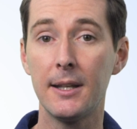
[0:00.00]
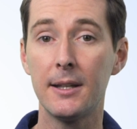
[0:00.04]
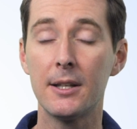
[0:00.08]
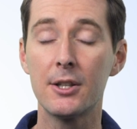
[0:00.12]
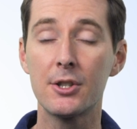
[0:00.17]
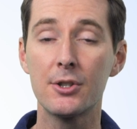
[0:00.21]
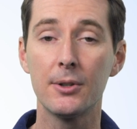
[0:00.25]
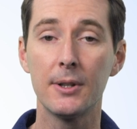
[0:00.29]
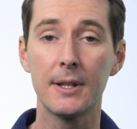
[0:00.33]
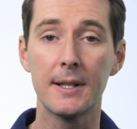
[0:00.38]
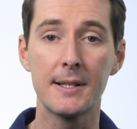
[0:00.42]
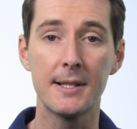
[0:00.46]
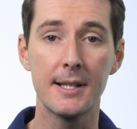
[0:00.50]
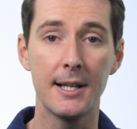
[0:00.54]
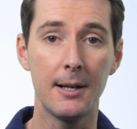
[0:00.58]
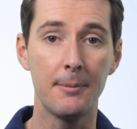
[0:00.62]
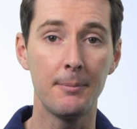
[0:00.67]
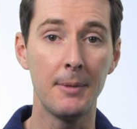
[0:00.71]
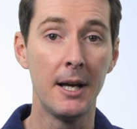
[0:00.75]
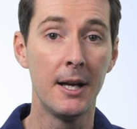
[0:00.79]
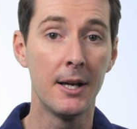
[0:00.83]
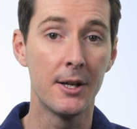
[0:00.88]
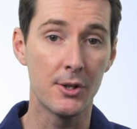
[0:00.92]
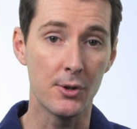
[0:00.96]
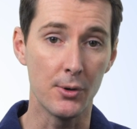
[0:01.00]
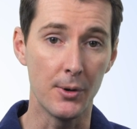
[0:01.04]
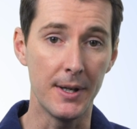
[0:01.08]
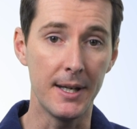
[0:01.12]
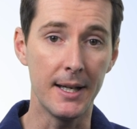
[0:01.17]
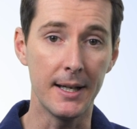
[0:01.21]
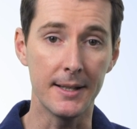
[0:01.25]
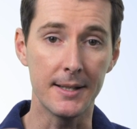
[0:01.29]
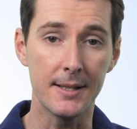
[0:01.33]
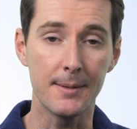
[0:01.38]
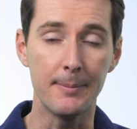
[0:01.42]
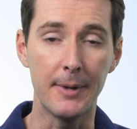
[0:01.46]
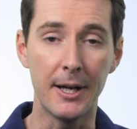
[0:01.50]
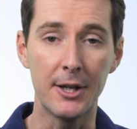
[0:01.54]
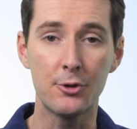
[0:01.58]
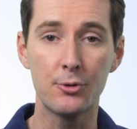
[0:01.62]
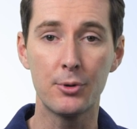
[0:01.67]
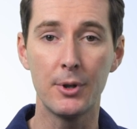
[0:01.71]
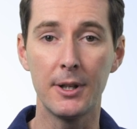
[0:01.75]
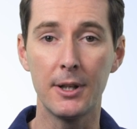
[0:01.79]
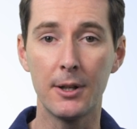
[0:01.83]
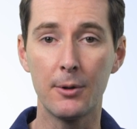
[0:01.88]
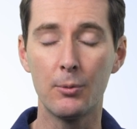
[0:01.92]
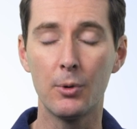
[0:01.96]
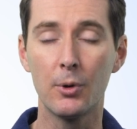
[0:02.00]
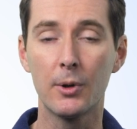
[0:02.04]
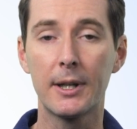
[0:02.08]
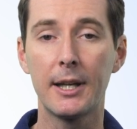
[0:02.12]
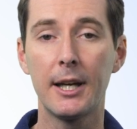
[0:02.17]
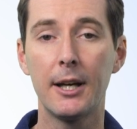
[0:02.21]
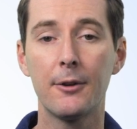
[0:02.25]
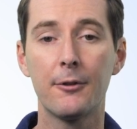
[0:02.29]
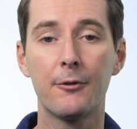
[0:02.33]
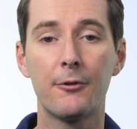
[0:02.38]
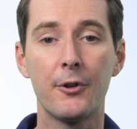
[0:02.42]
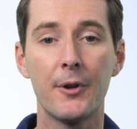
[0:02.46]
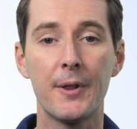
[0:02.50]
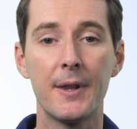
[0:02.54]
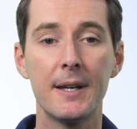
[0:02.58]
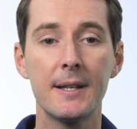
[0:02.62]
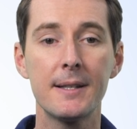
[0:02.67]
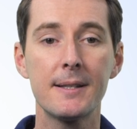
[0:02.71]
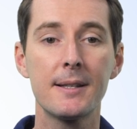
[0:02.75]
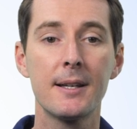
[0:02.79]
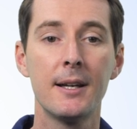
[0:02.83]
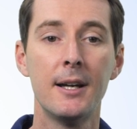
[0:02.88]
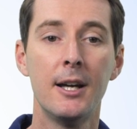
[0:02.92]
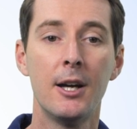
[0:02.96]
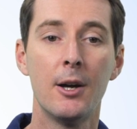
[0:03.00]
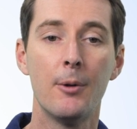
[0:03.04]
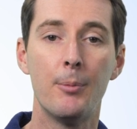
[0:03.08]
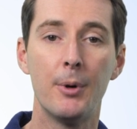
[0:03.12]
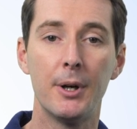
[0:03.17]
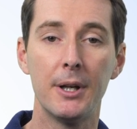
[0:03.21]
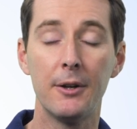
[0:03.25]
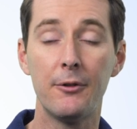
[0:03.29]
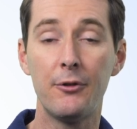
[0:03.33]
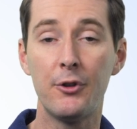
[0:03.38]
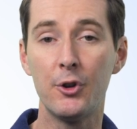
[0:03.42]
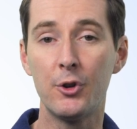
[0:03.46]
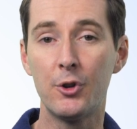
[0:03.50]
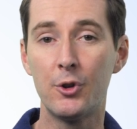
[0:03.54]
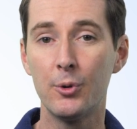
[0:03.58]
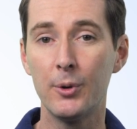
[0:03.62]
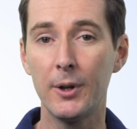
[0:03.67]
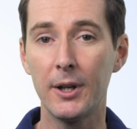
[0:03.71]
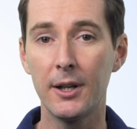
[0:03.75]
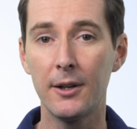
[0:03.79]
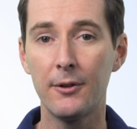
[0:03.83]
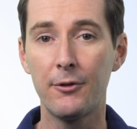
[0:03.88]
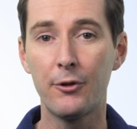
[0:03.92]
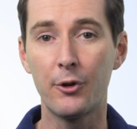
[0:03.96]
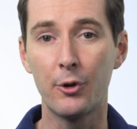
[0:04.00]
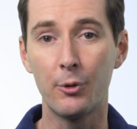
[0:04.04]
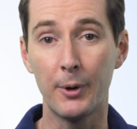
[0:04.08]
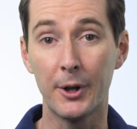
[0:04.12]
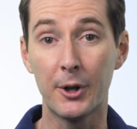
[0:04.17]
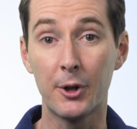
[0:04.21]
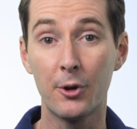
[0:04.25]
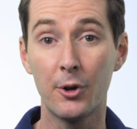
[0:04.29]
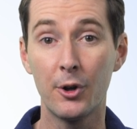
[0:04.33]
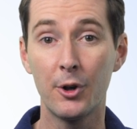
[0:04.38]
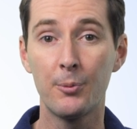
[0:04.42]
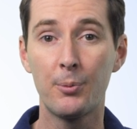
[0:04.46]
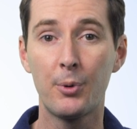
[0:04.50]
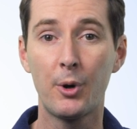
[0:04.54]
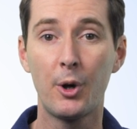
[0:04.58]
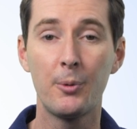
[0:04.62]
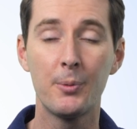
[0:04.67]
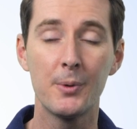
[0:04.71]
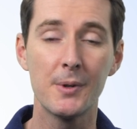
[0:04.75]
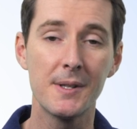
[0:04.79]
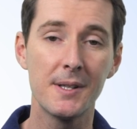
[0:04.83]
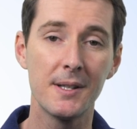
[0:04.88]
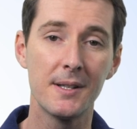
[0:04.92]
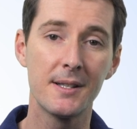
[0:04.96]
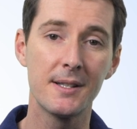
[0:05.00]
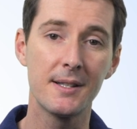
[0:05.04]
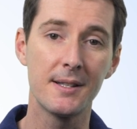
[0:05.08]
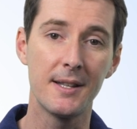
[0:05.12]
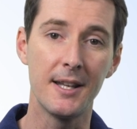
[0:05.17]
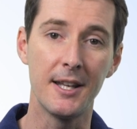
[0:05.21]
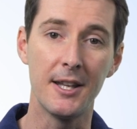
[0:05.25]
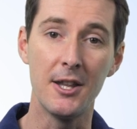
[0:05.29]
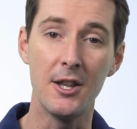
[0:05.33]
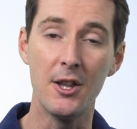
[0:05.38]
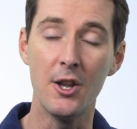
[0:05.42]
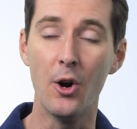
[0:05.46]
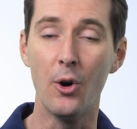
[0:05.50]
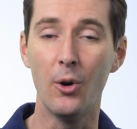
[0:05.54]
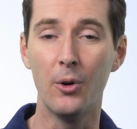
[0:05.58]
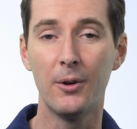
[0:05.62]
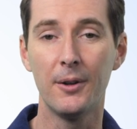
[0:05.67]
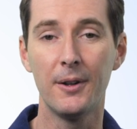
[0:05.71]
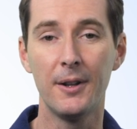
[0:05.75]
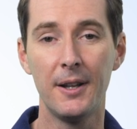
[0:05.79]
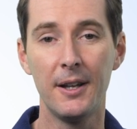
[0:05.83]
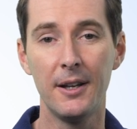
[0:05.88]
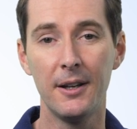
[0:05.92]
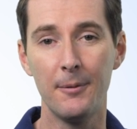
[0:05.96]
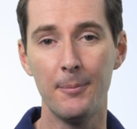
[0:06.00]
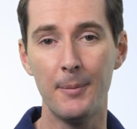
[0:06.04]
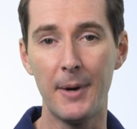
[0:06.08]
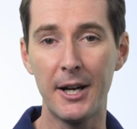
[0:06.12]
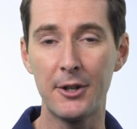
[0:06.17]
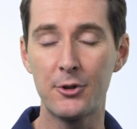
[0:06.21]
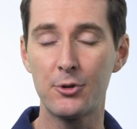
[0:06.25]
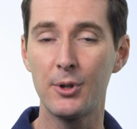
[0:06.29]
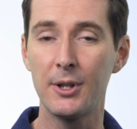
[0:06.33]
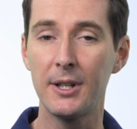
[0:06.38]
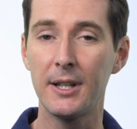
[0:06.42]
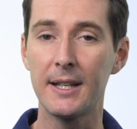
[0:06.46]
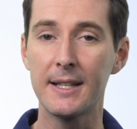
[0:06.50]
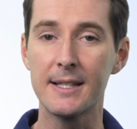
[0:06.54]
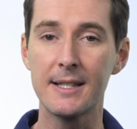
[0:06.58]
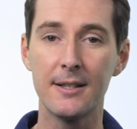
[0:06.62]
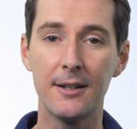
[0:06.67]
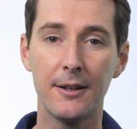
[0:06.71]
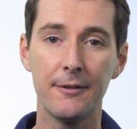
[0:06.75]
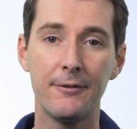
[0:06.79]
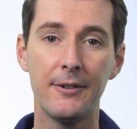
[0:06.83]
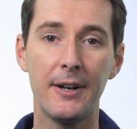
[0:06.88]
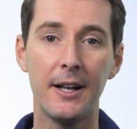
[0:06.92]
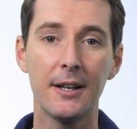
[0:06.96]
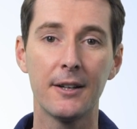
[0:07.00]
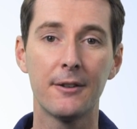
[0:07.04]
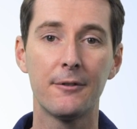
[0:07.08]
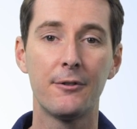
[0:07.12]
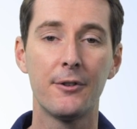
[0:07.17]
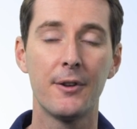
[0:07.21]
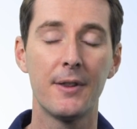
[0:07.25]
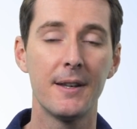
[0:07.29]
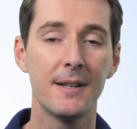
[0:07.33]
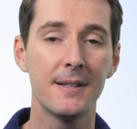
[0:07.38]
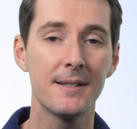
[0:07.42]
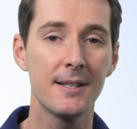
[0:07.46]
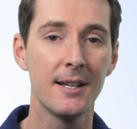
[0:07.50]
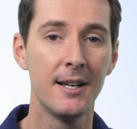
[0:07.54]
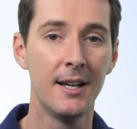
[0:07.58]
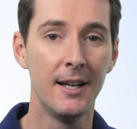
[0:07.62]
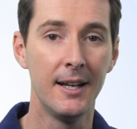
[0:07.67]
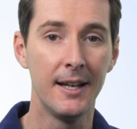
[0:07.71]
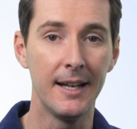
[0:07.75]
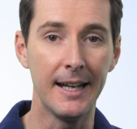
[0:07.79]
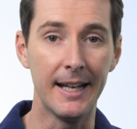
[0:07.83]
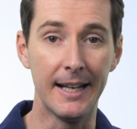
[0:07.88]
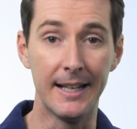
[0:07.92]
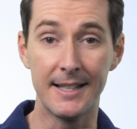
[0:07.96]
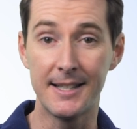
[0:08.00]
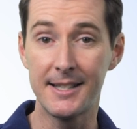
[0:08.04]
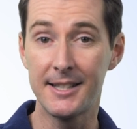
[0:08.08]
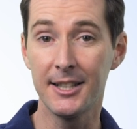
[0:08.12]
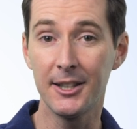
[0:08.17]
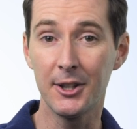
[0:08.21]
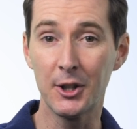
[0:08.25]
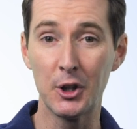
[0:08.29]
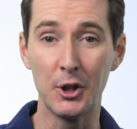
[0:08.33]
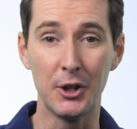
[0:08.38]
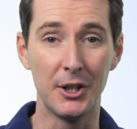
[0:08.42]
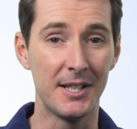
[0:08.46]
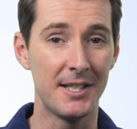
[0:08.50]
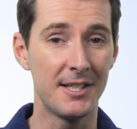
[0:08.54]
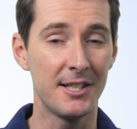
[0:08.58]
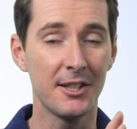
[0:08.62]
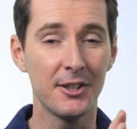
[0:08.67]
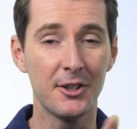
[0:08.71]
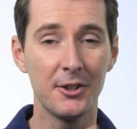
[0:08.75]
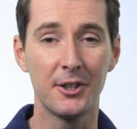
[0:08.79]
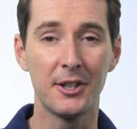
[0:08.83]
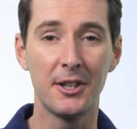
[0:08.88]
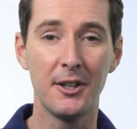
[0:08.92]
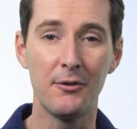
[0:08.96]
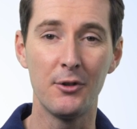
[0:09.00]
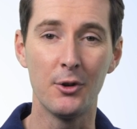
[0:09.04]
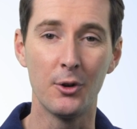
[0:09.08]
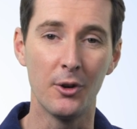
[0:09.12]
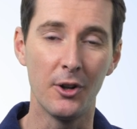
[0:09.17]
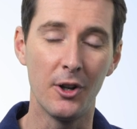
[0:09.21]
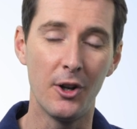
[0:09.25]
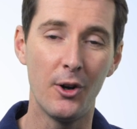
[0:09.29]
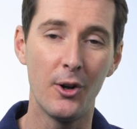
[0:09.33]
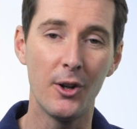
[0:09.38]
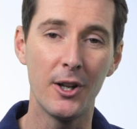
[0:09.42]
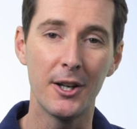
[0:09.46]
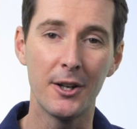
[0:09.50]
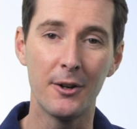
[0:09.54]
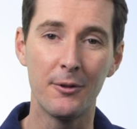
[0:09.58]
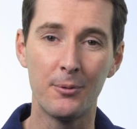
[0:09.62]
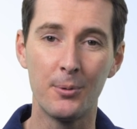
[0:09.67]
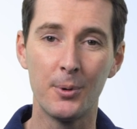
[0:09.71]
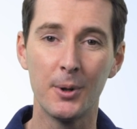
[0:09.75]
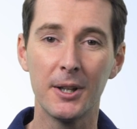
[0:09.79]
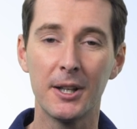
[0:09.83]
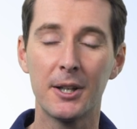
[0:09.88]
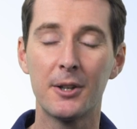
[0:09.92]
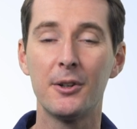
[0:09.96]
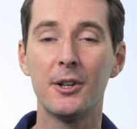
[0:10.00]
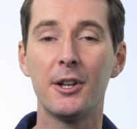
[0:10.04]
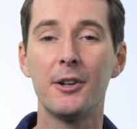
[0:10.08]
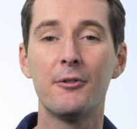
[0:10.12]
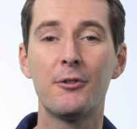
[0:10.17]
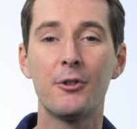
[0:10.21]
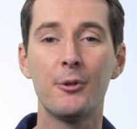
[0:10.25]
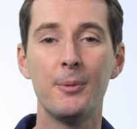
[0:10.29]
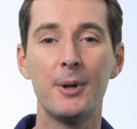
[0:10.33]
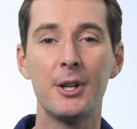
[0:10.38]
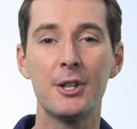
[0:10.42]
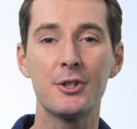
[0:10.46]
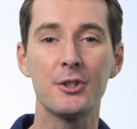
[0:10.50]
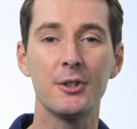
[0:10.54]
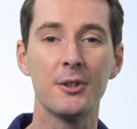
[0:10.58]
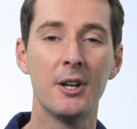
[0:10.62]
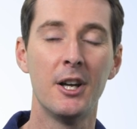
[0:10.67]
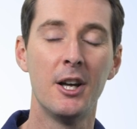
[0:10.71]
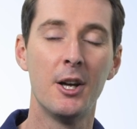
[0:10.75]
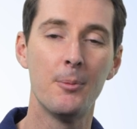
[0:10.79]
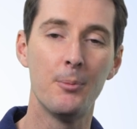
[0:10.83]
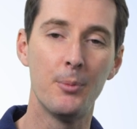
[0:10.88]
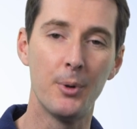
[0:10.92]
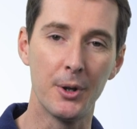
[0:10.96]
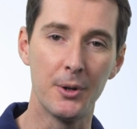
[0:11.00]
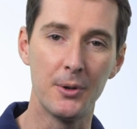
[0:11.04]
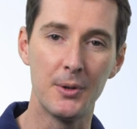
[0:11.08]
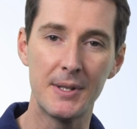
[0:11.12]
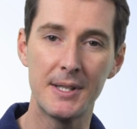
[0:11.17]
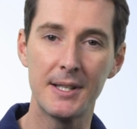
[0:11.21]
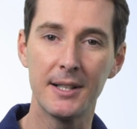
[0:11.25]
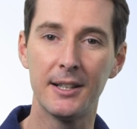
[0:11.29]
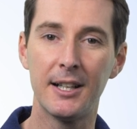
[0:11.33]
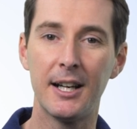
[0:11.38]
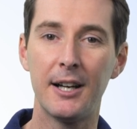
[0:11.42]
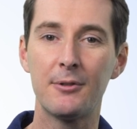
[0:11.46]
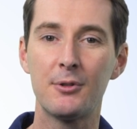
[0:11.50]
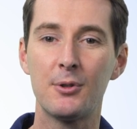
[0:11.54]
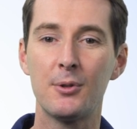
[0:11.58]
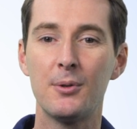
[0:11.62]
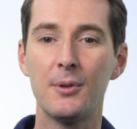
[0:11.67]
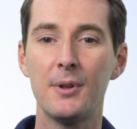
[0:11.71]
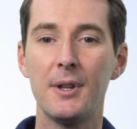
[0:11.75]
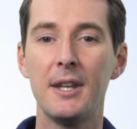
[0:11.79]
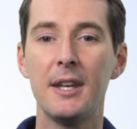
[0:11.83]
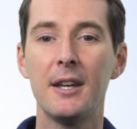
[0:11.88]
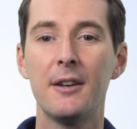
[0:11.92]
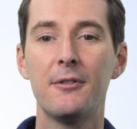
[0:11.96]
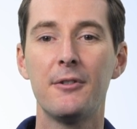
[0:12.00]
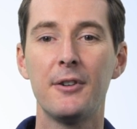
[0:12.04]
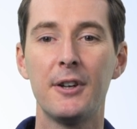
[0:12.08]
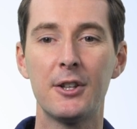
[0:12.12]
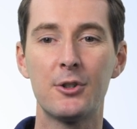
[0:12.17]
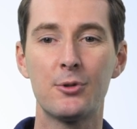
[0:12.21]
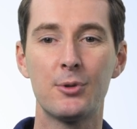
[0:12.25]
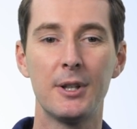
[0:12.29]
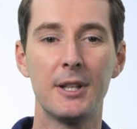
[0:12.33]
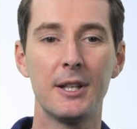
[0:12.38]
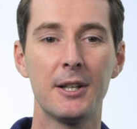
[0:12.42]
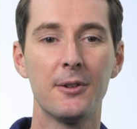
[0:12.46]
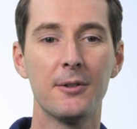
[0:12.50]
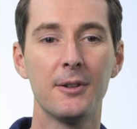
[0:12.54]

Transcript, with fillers: initial exam. So yes, my training will count for this, but if you're doing it for recurrent purposes, then no, the, my training is not valid for this. It is still good. It's still gonna give you a whole lot of really good information, but you still have to do the FAA training